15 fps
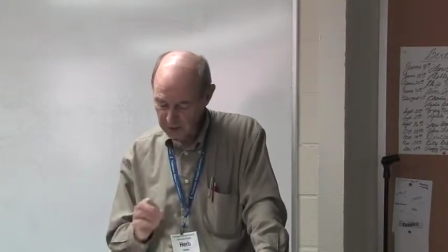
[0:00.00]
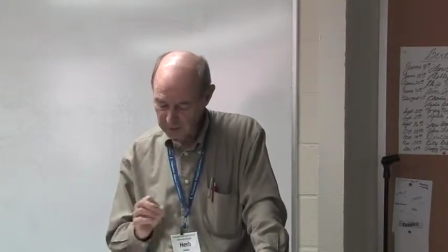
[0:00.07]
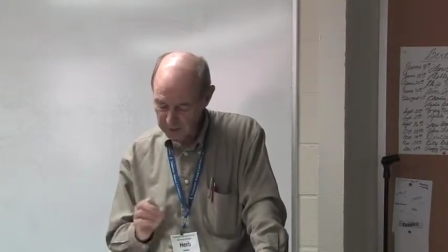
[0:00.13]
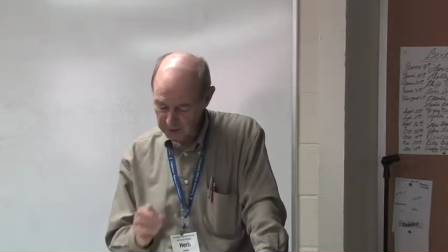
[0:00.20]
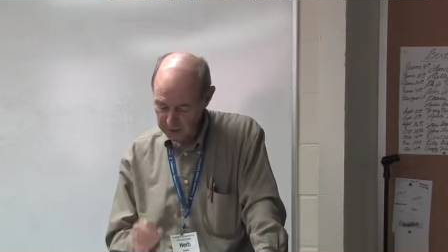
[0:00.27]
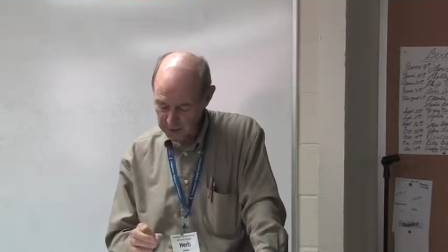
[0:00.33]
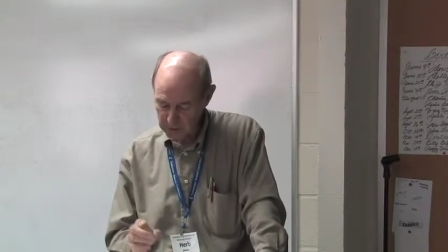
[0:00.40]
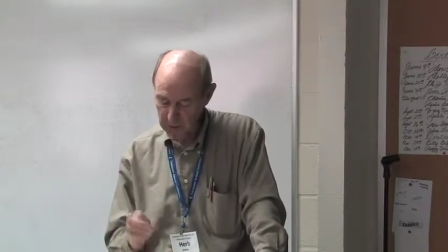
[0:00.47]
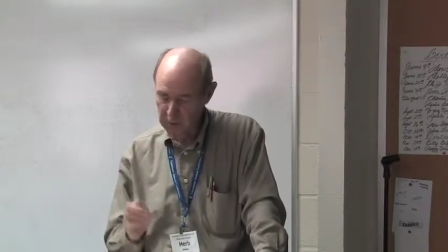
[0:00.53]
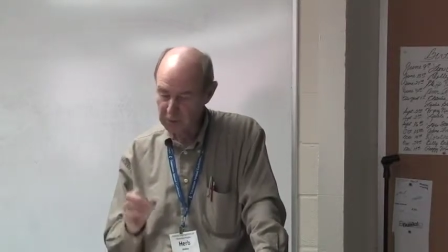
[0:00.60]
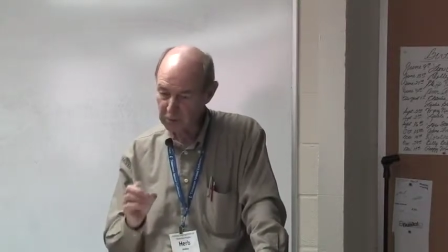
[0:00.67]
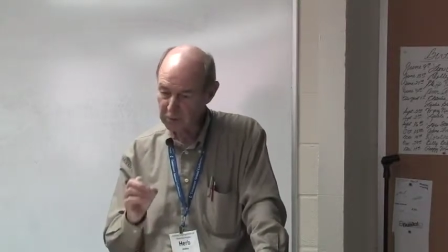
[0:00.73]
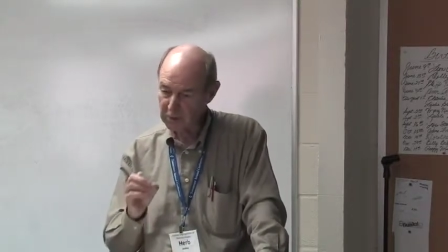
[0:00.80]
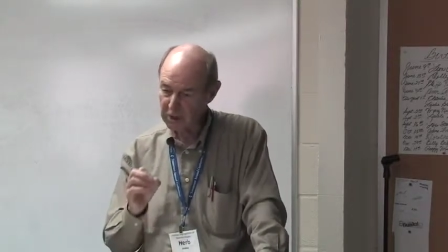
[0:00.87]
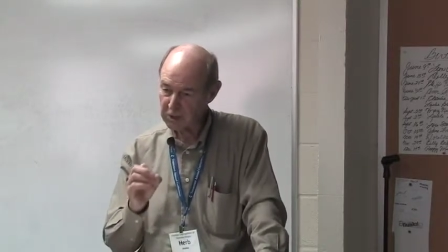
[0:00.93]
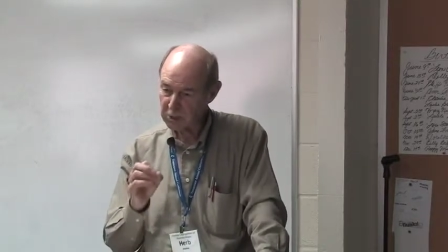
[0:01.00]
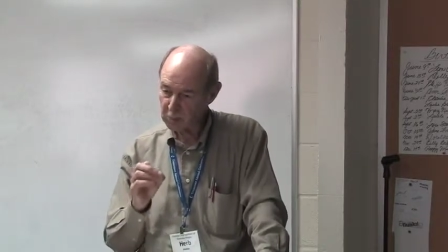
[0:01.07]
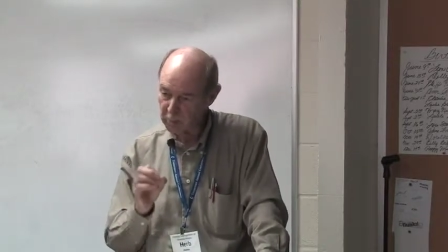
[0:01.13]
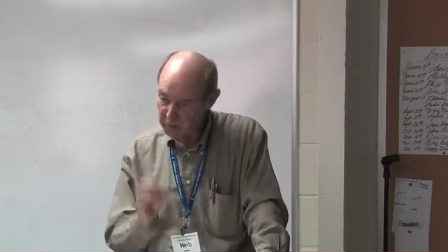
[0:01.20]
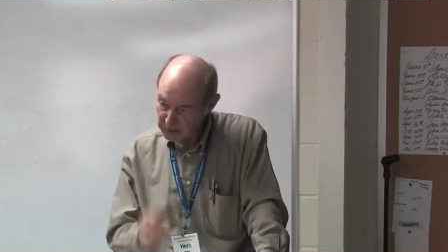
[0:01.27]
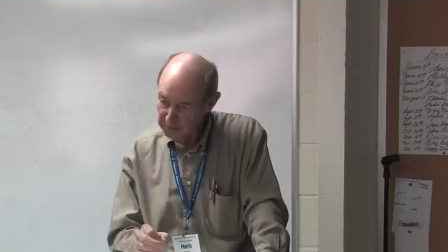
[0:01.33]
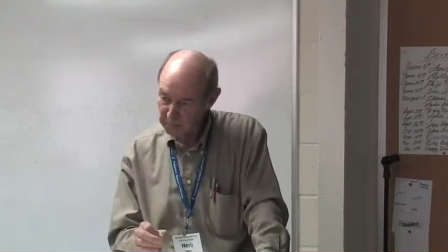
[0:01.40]
people to do things
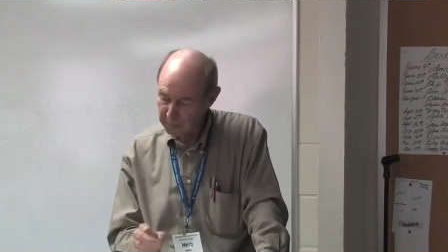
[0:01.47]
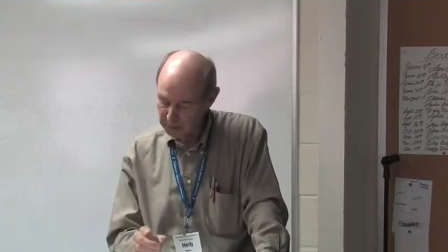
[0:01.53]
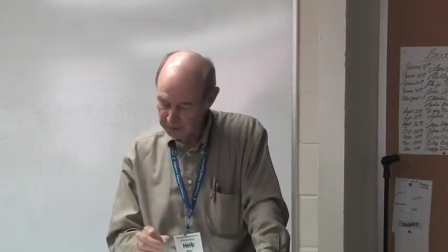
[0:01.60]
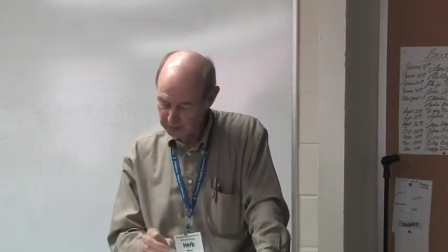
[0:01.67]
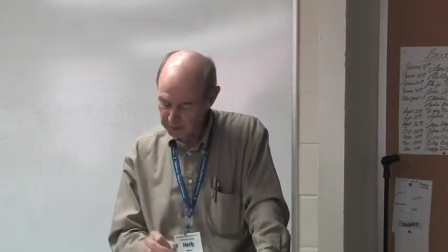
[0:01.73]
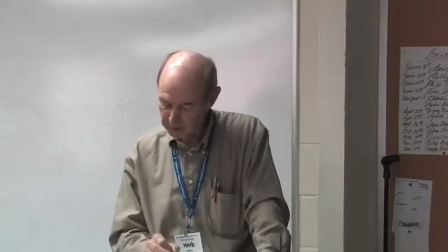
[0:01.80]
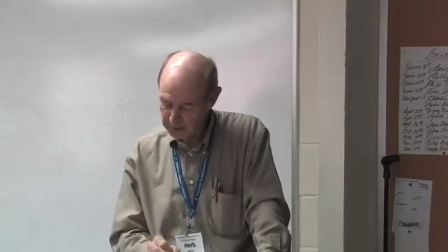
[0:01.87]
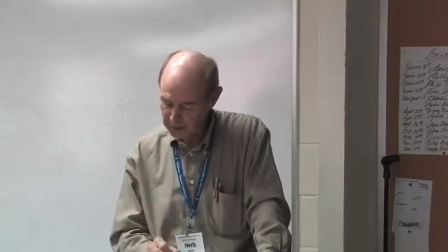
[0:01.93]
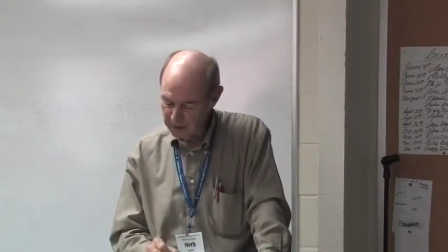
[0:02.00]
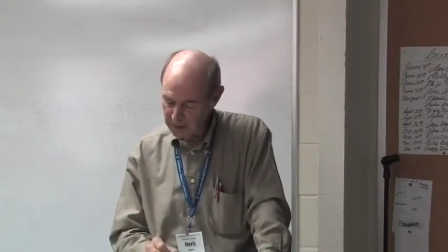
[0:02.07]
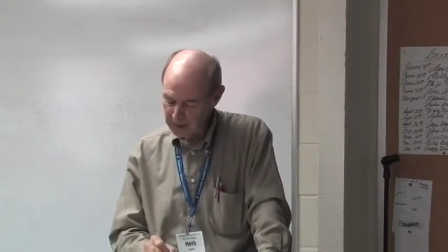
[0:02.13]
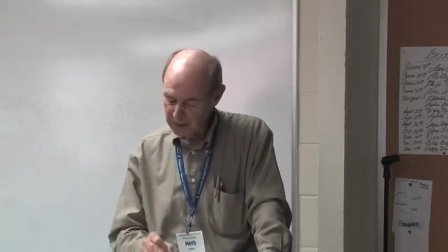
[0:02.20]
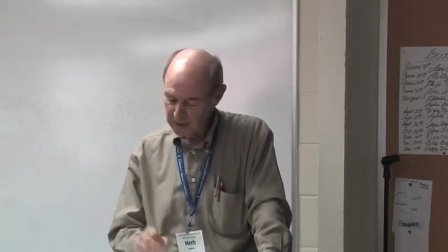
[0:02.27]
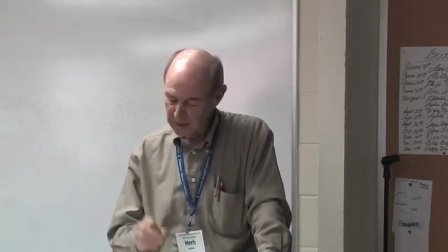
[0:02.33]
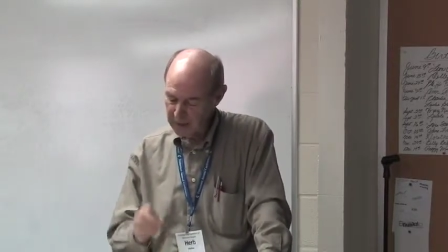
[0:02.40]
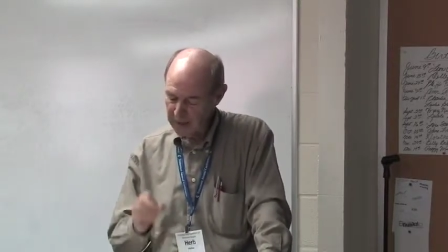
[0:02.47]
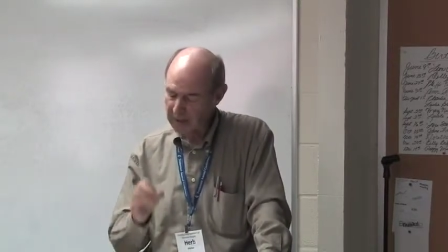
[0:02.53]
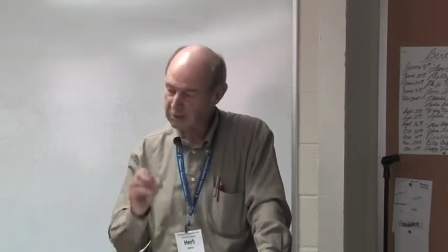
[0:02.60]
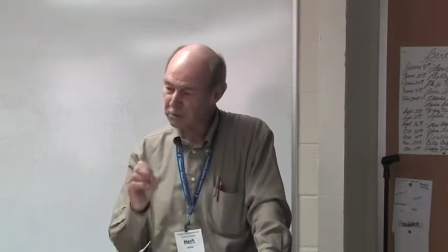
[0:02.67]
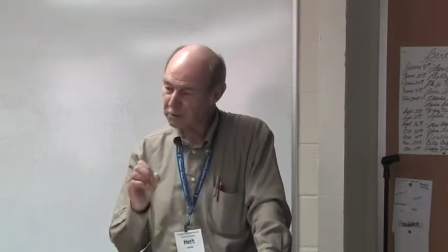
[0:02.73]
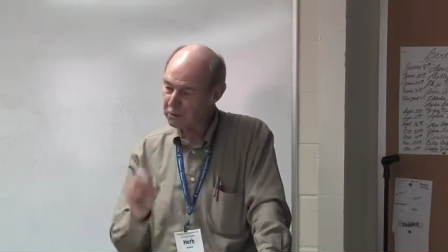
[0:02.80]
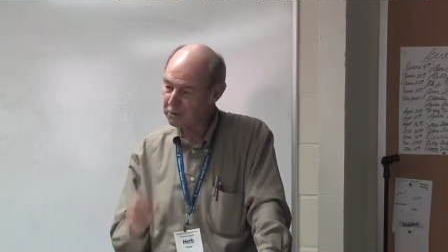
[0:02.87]
with people,
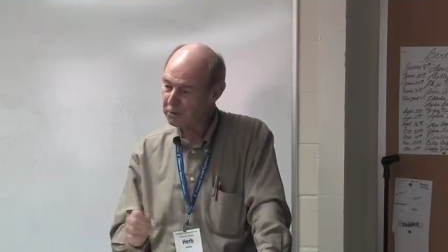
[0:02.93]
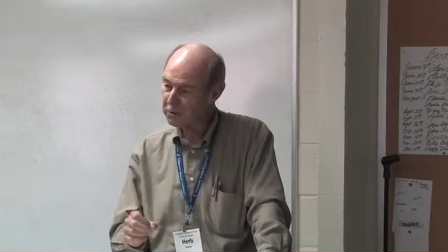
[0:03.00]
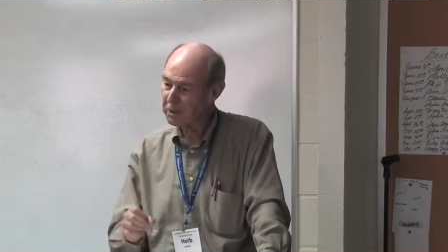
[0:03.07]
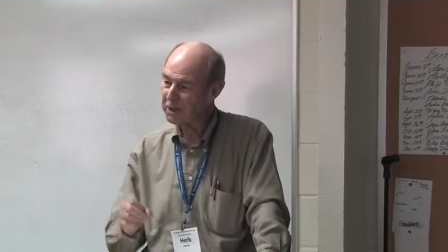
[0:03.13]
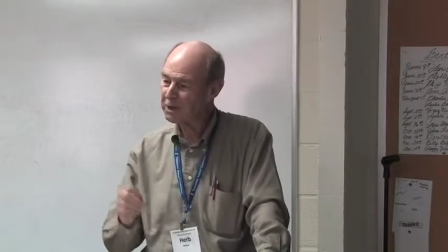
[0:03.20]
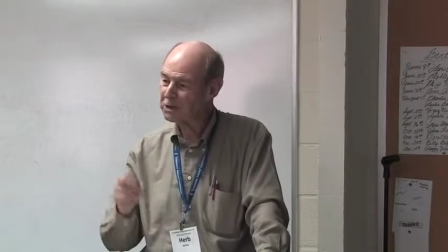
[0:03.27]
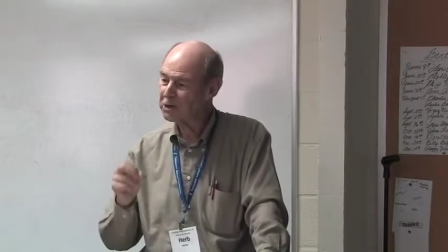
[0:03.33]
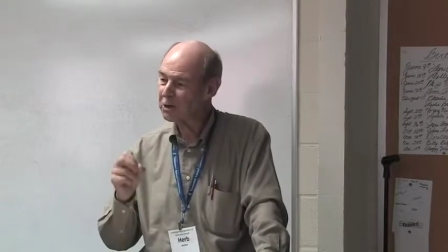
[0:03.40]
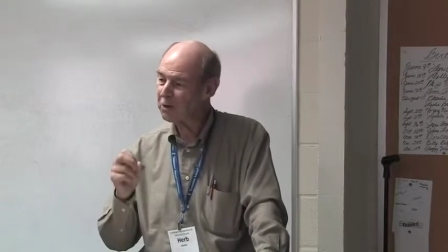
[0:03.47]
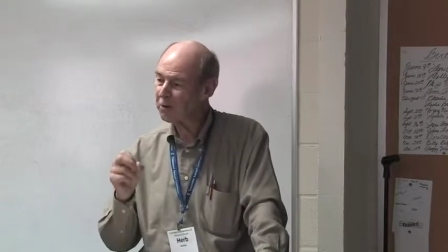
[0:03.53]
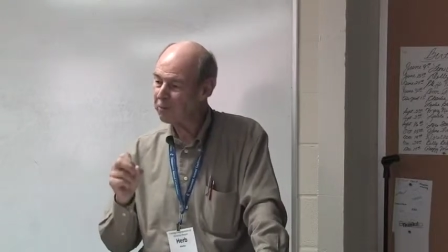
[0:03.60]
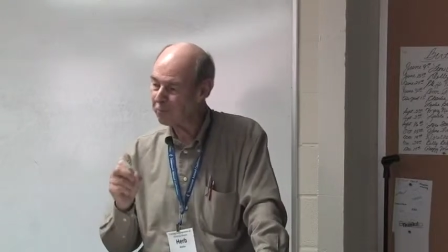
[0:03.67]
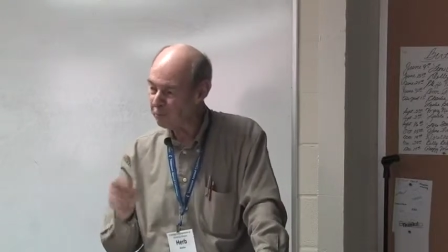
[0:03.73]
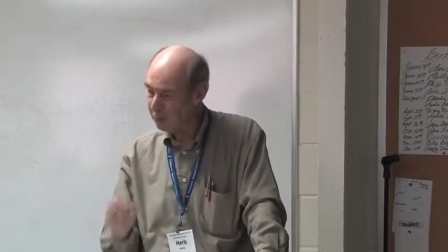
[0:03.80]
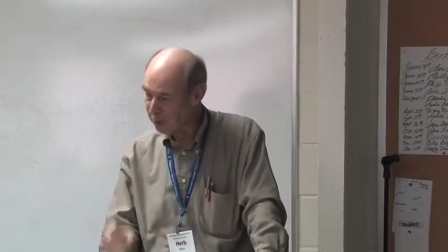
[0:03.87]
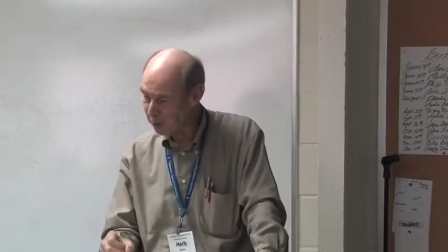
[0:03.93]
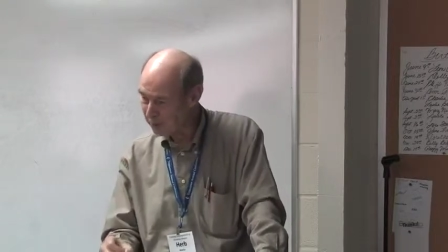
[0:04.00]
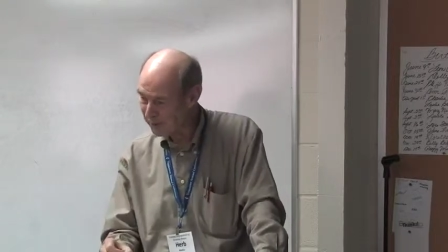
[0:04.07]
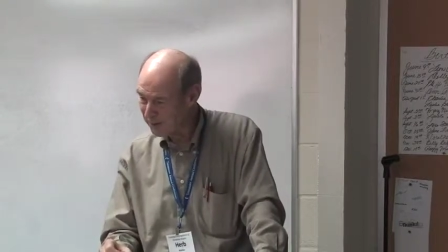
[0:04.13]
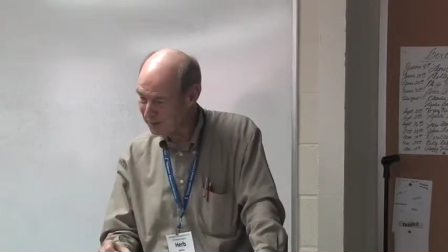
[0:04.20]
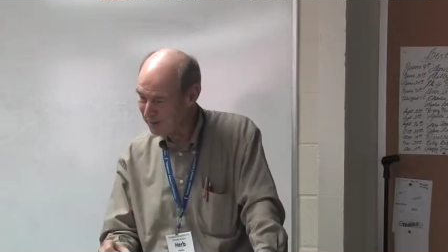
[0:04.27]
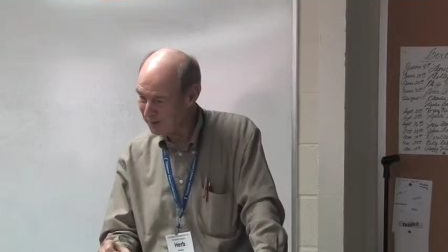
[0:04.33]
not to do things for
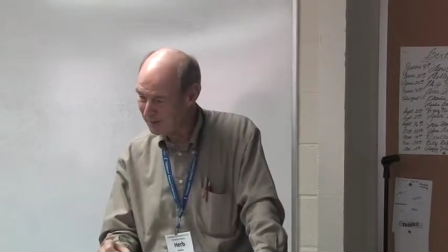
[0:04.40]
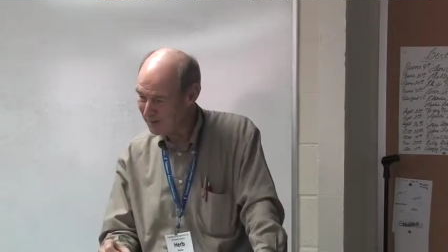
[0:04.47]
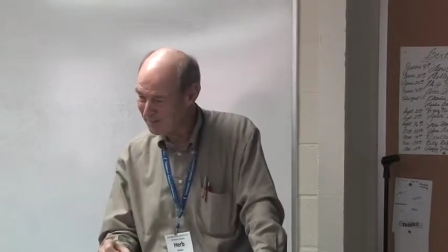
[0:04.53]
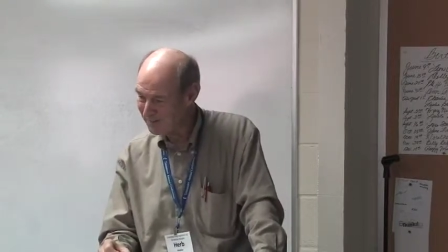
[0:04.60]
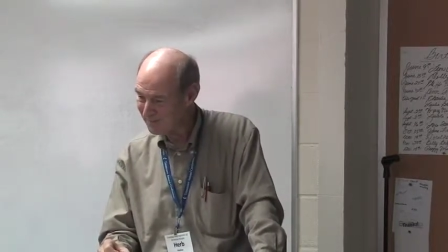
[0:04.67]
people.